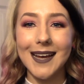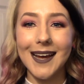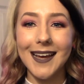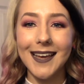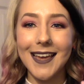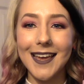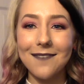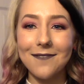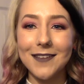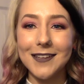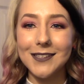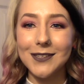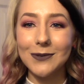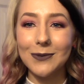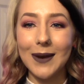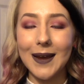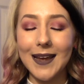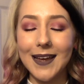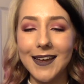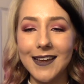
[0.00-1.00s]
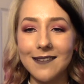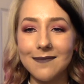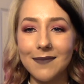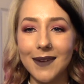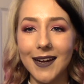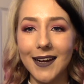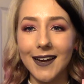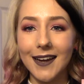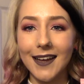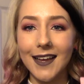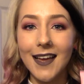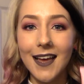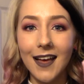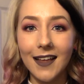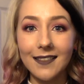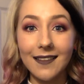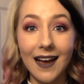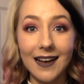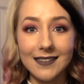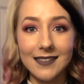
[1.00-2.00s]
I gave this away in my
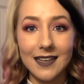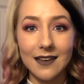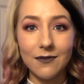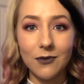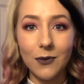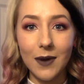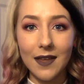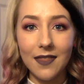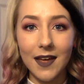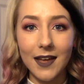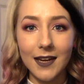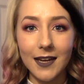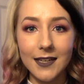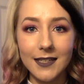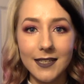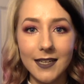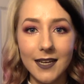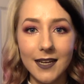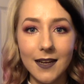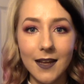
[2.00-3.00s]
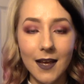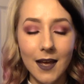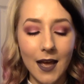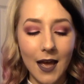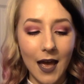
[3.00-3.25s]
last giveaway that I did,